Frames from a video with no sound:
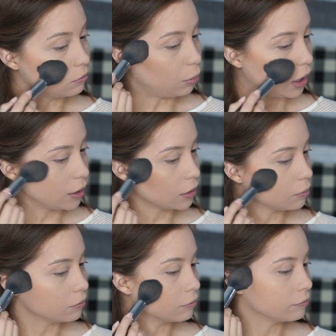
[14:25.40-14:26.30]
buy
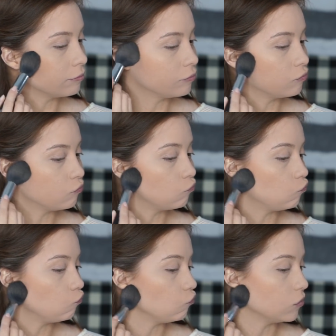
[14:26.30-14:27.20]
them
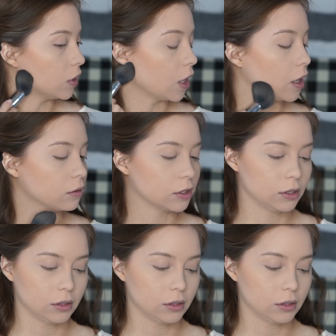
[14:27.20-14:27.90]
yet.